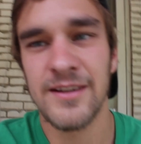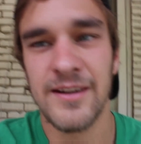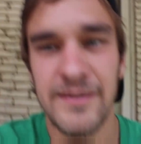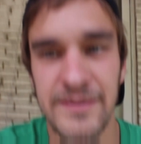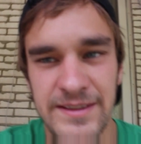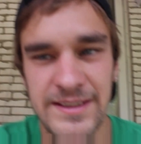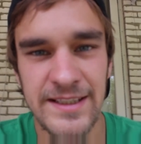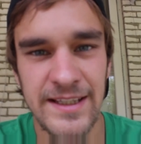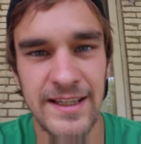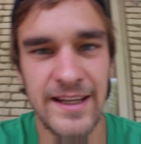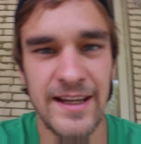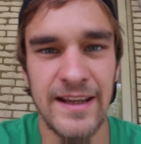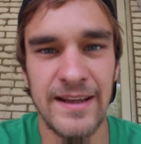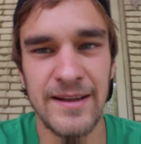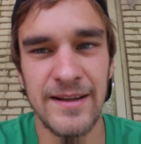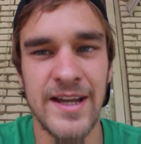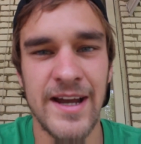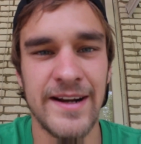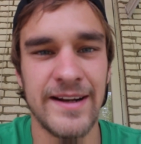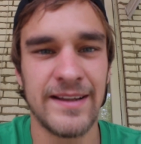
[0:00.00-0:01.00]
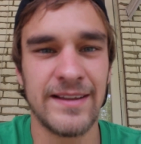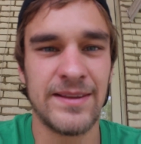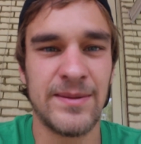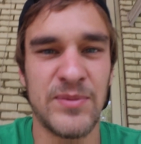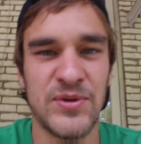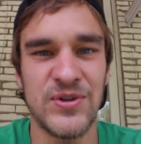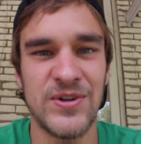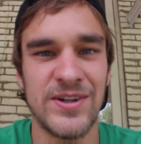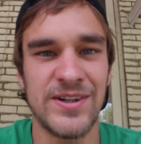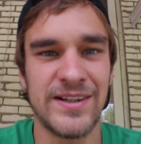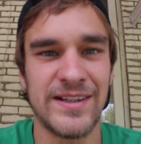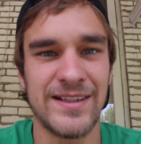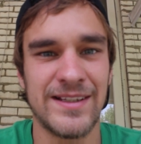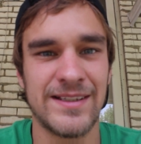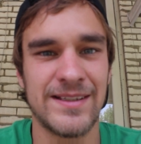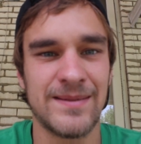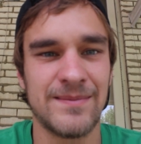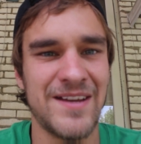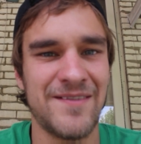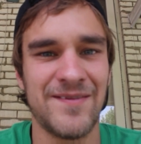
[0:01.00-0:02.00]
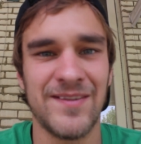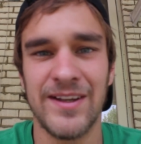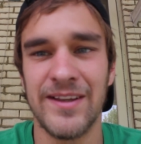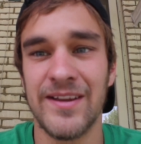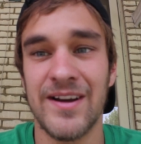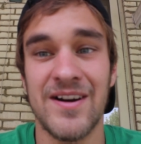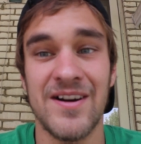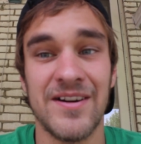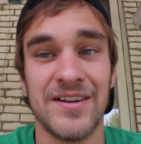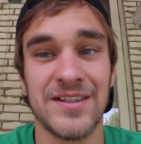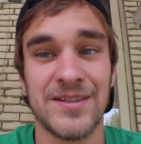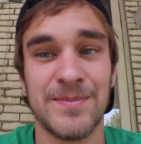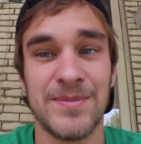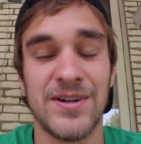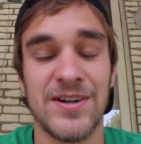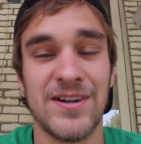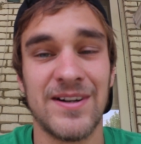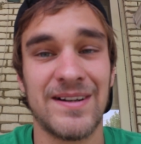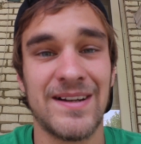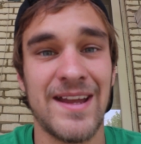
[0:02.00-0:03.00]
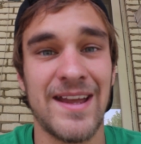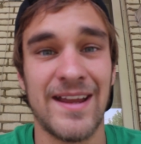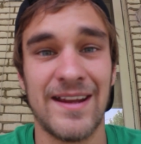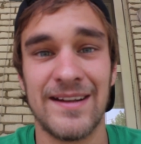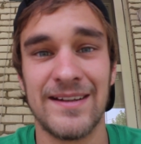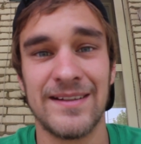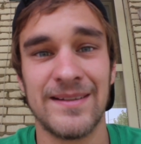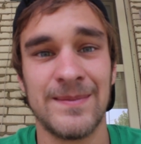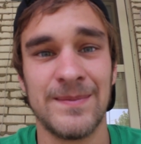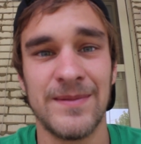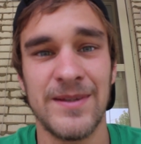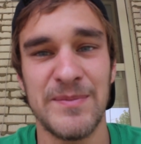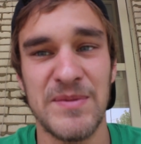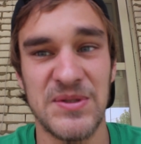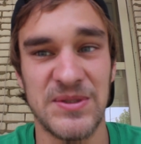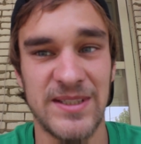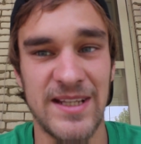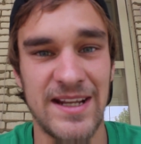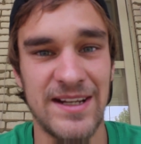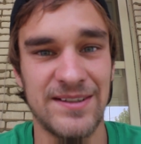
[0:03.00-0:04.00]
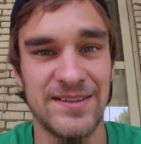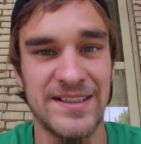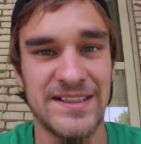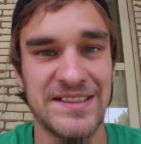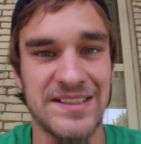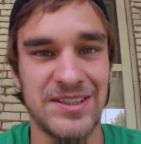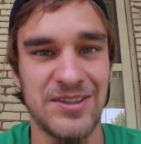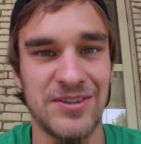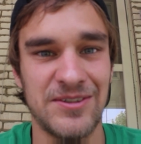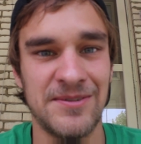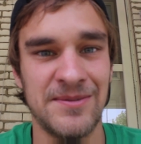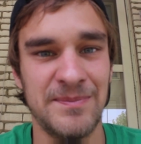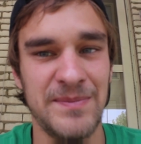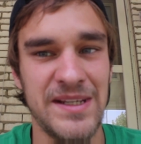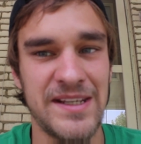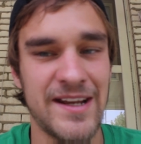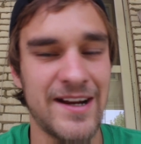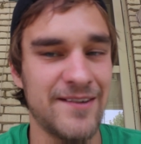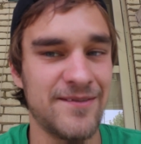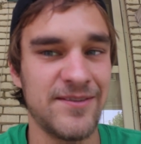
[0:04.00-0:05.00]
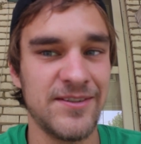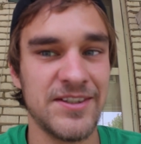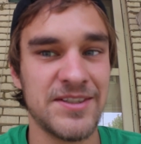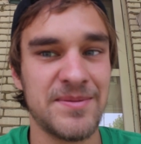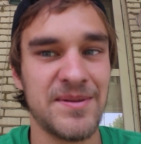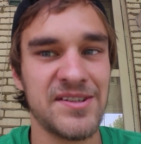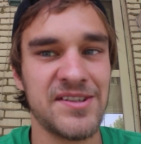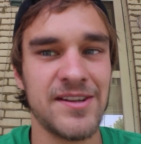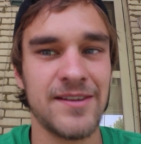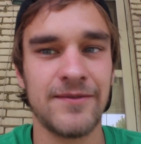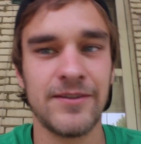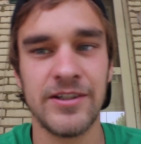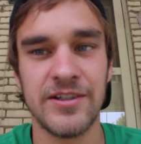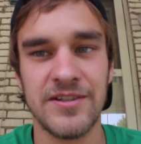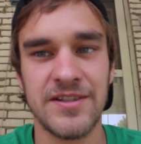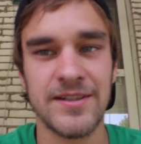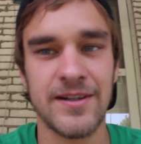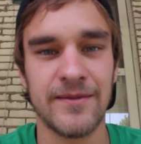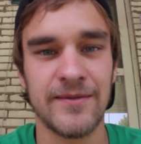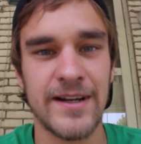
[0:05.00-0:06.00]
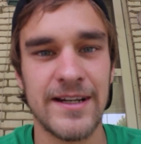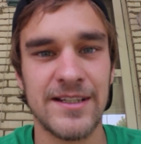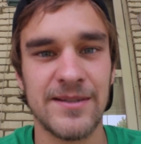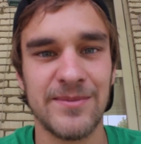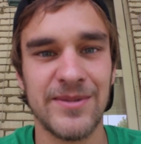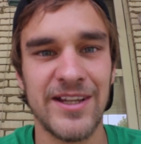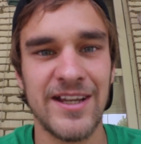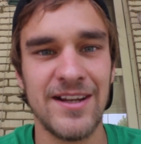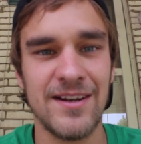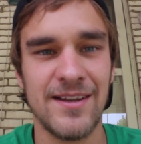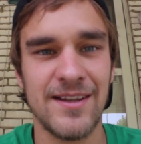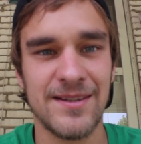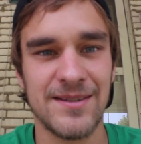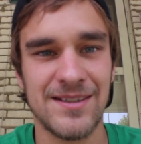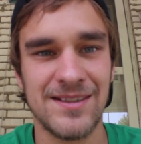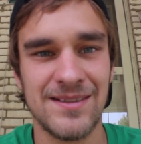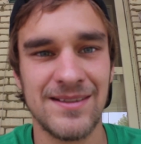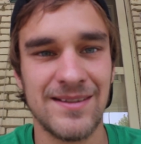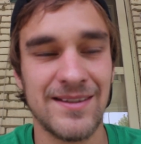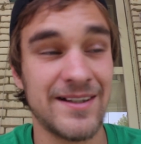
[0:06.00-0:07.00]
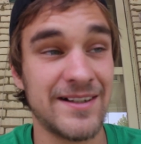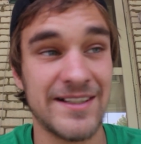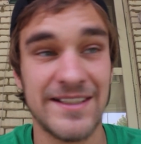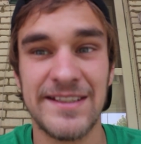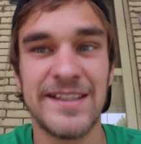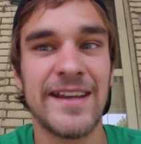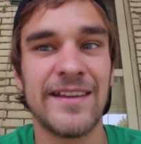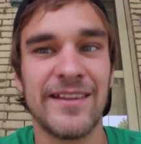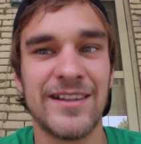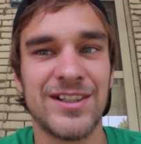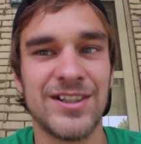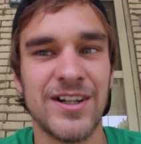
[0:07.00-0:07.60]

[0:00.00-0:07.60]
So I would say cutting the board is definitely the hardest part and the most dangerous, so be careful, especially if you're using a razor blade because they're insanely